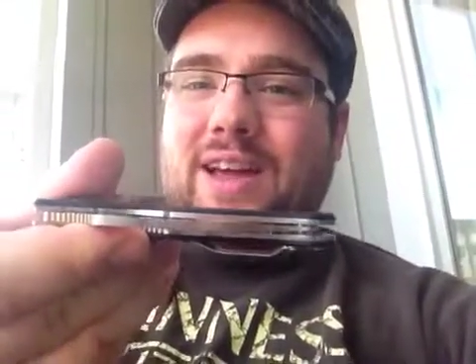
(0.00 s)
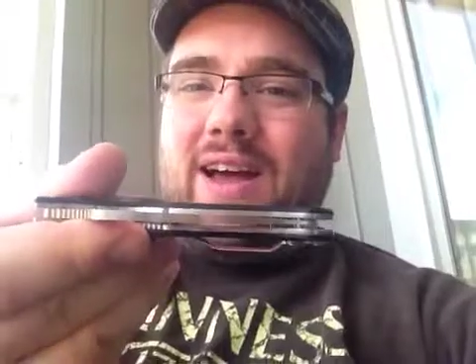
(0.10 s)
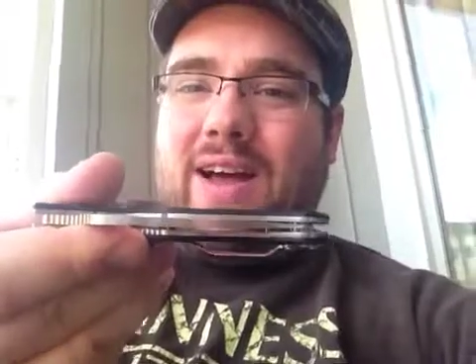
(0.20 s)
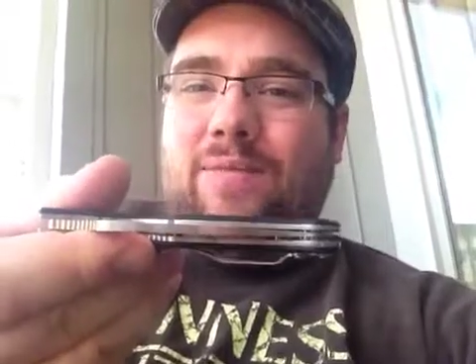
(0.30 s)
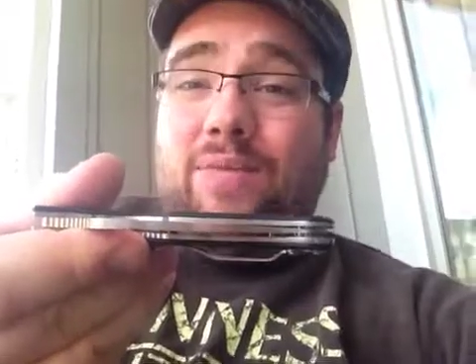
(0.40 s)

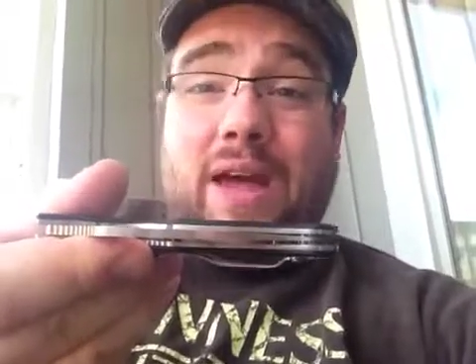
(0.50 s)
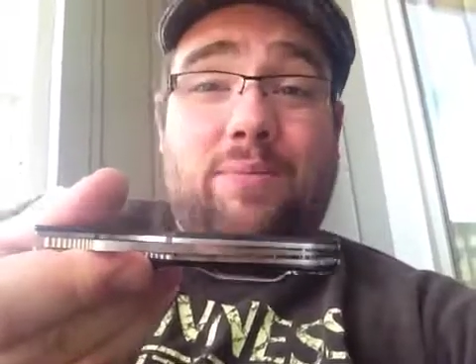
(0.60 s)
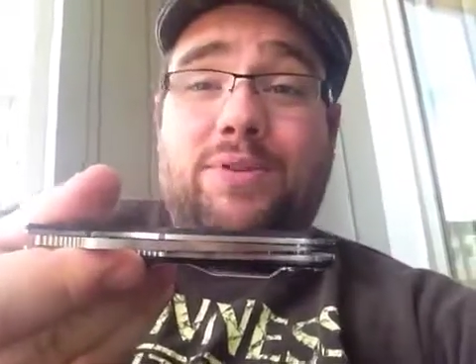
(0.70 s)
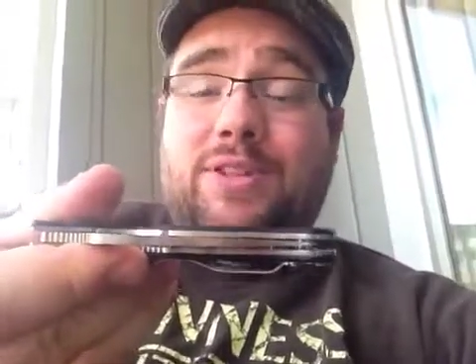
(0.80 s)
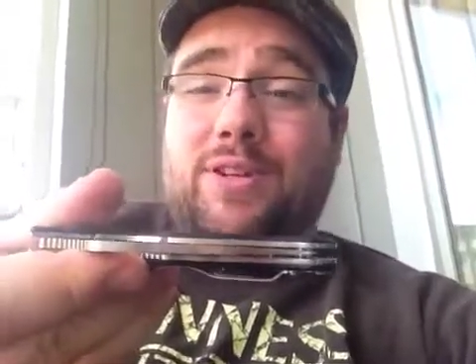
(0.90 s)
That
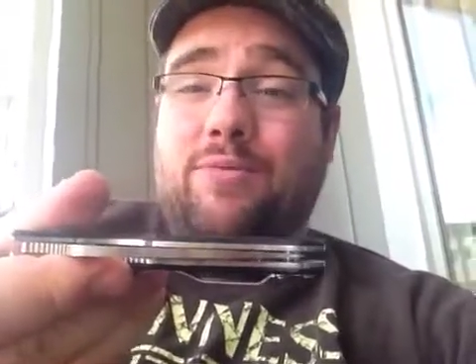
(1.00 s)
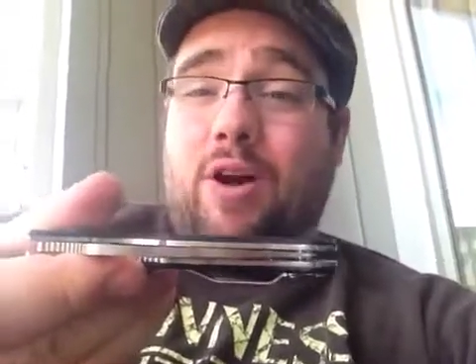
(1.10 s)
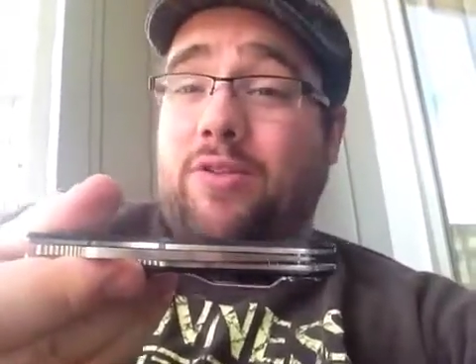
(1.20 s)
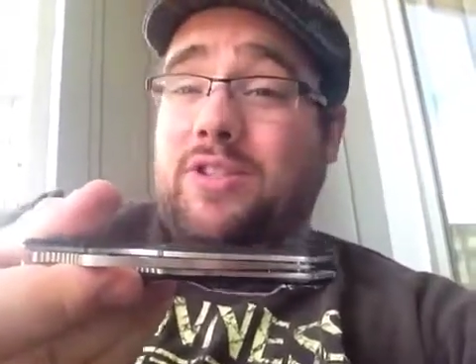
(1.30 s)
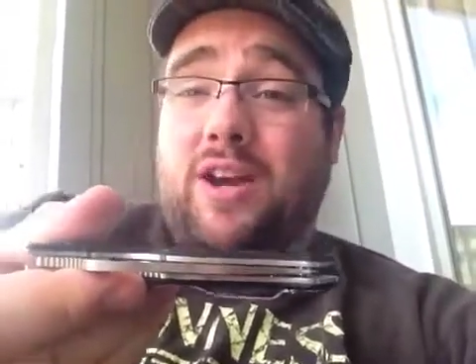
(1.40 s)
particular
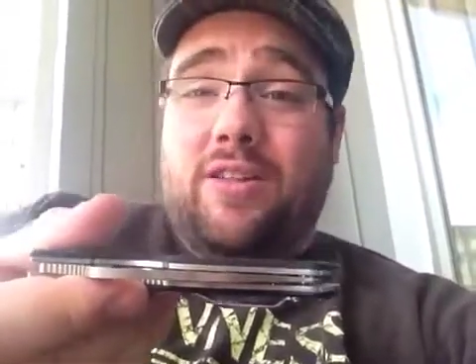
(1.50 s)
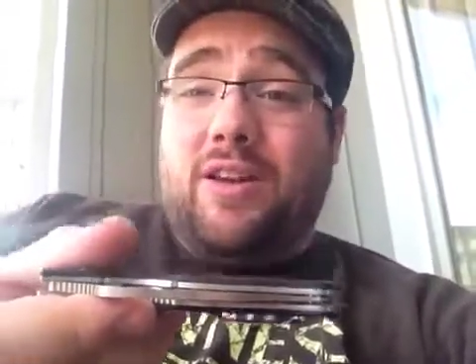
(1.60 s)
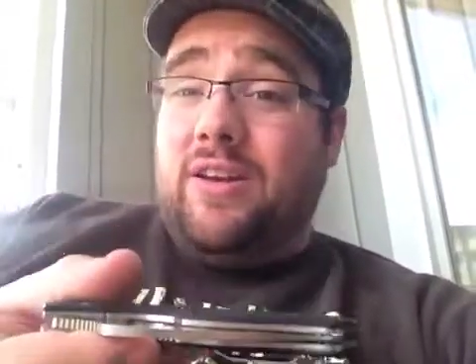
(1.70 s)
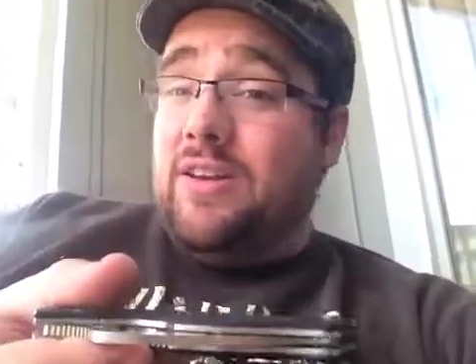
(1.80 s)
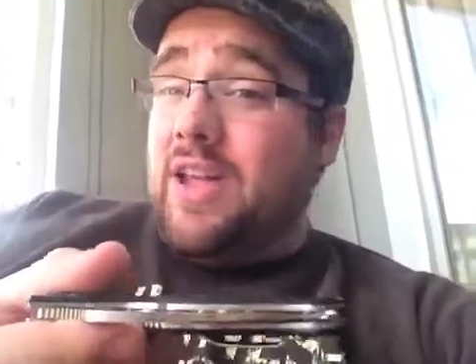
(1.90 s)
model
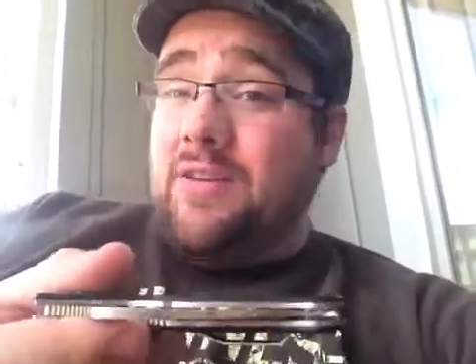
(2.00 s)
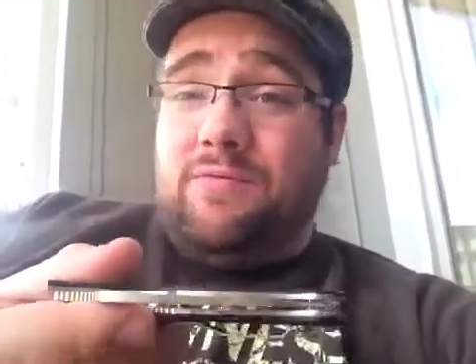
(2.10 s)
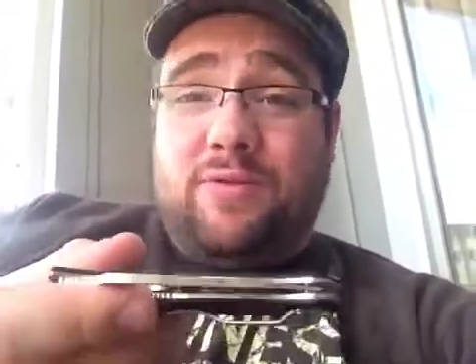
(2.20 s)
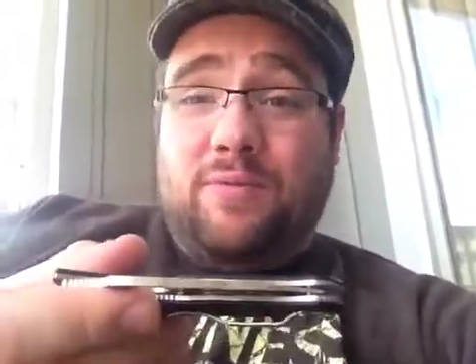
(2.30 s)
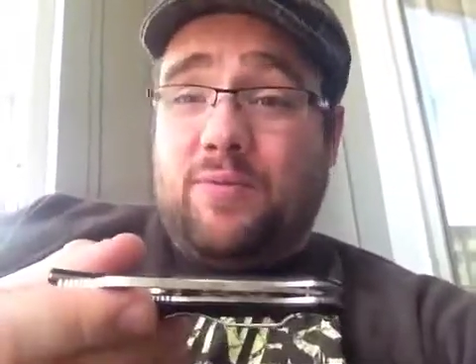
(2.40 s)
Skyline, and again,
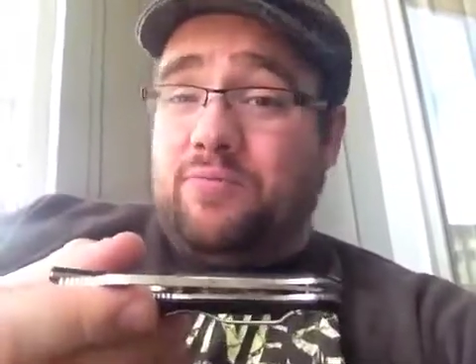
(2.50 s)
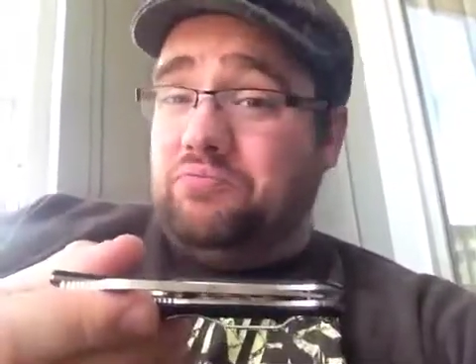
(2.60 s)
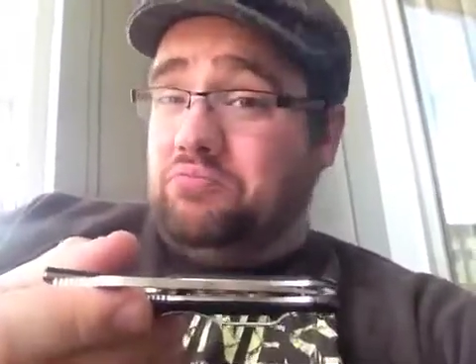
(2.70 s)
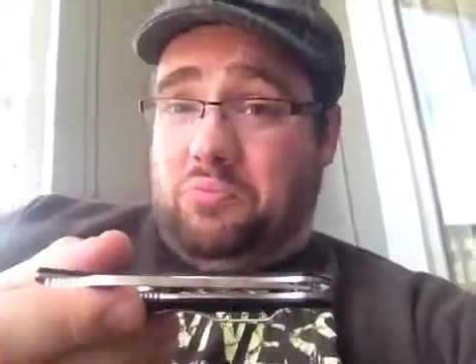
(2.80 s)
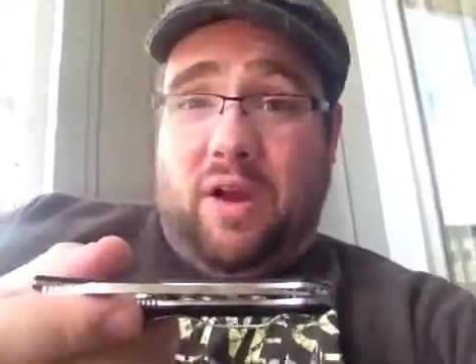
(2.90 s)
from
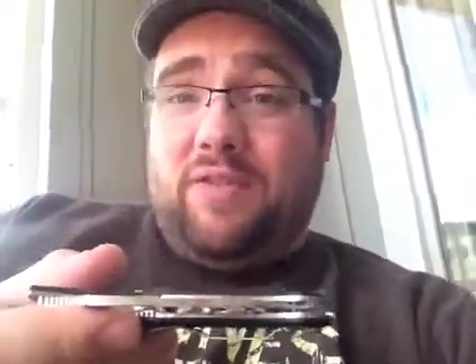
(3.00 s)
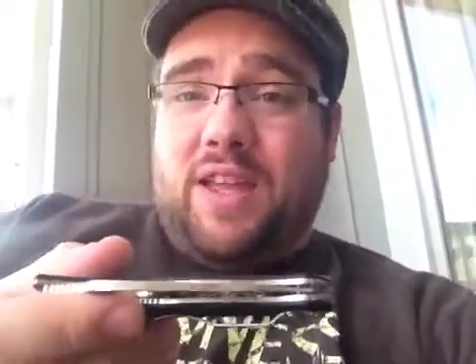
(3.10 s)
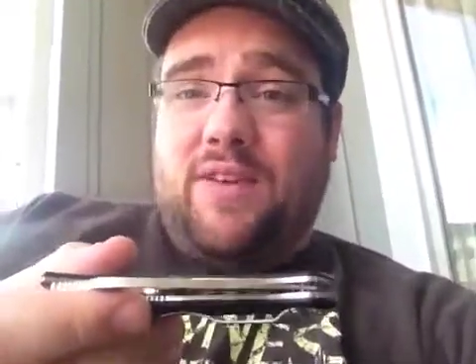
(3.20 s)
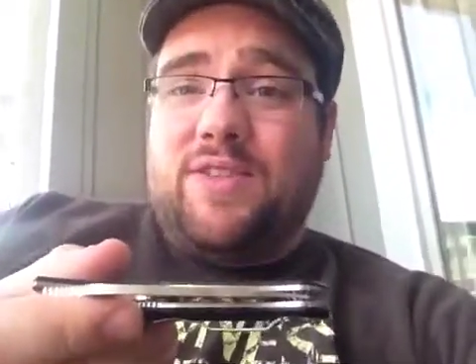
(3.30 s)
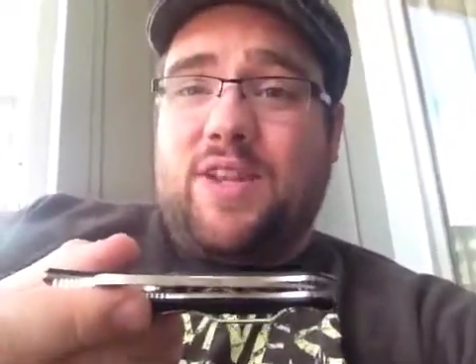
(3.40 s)

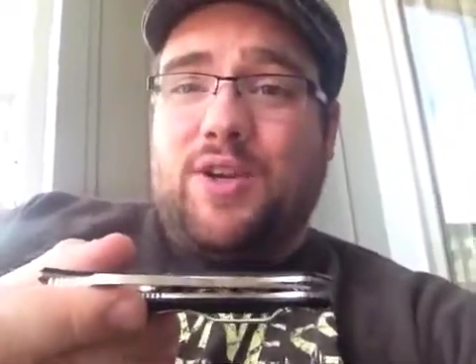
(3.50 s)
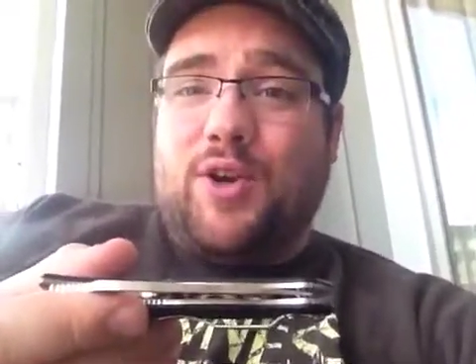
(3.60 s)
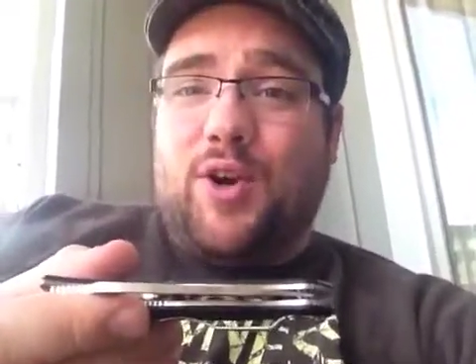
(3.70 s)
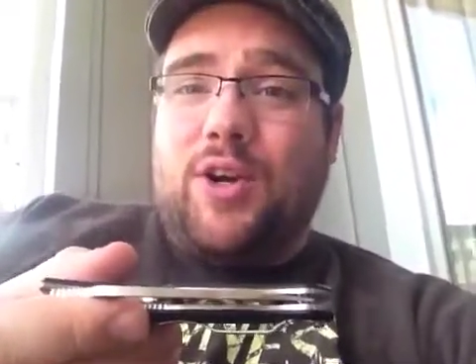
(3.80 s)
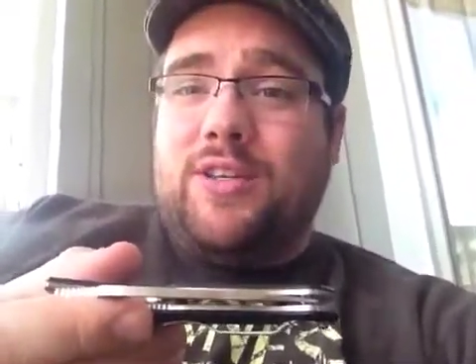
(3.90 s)
everything I've seen and
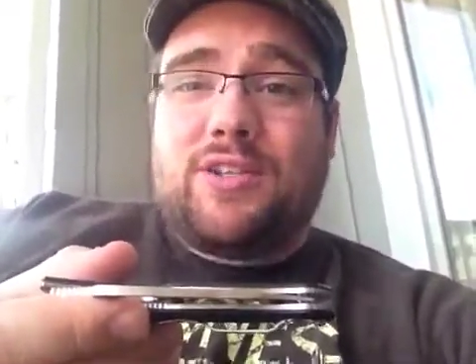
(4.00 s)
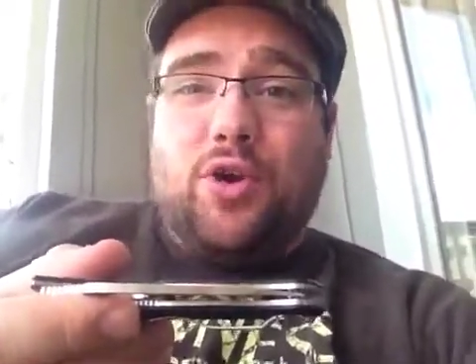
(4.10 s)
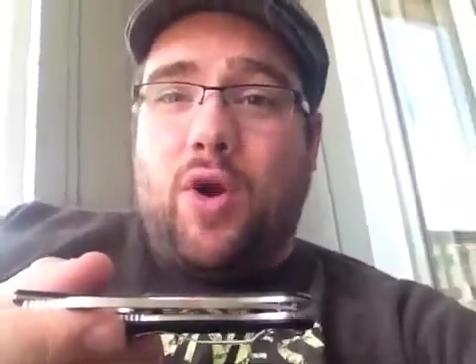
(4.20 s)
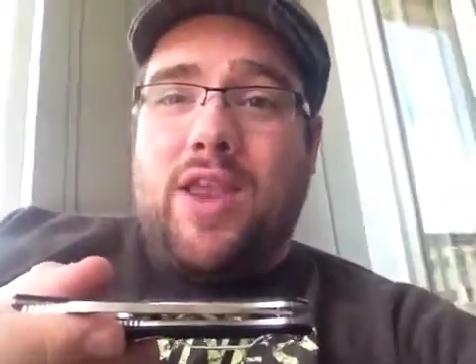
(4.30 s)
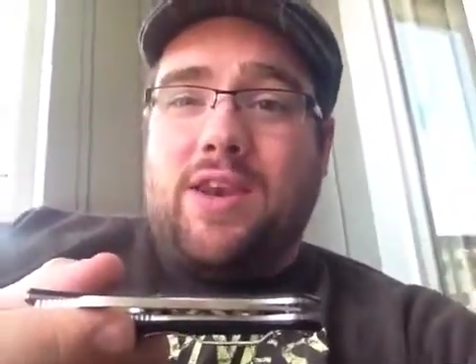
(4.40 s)
heard, it's a
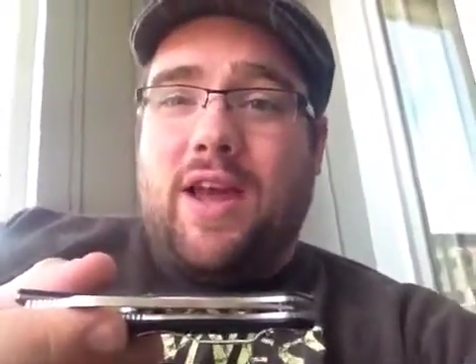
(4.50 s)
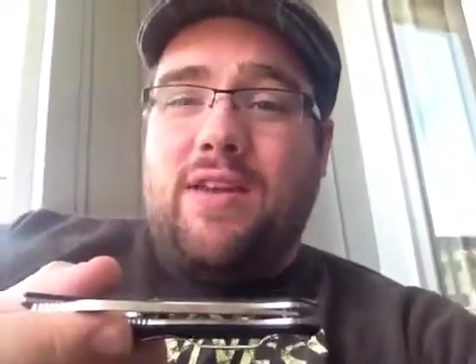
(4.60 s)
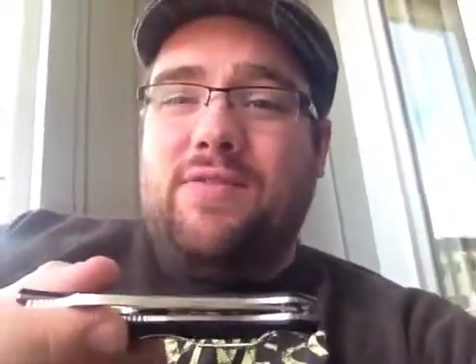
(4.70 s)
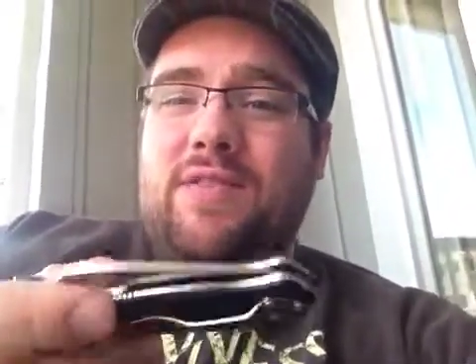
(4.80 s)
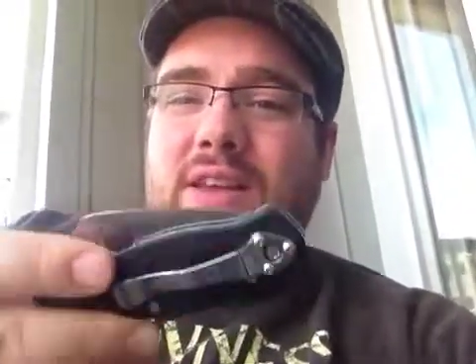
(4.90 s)
great
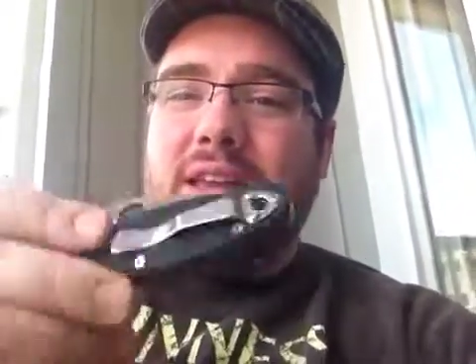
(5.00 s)
knife.